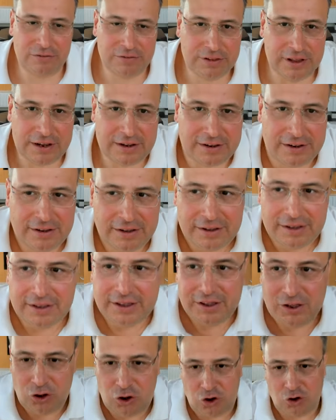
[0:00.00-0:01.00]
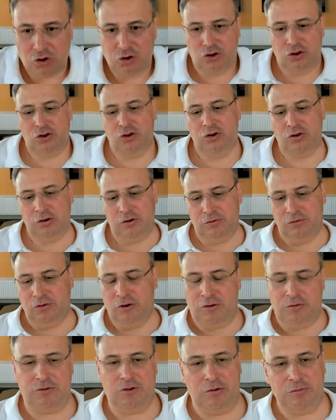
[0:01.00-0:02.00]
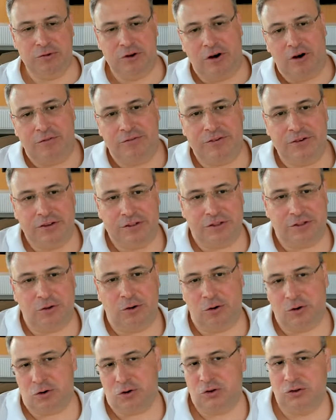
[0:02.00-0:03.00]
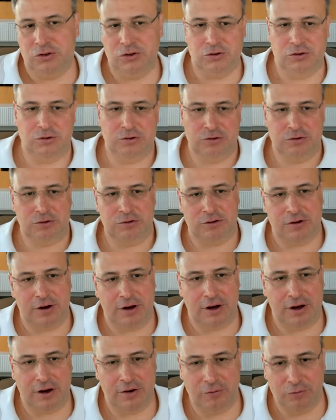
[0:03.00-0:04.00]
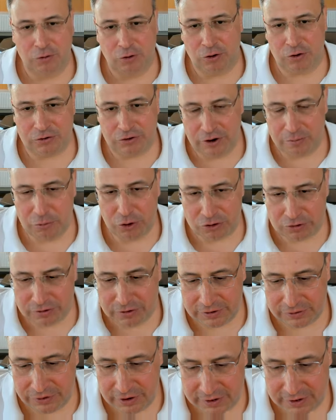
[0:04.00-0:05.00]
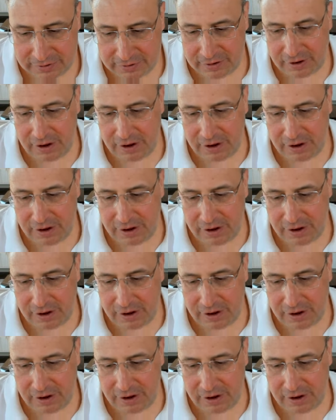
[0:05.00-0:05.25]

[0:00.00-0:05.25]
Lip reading: Like, should you work from the office, or should you work remotely, right?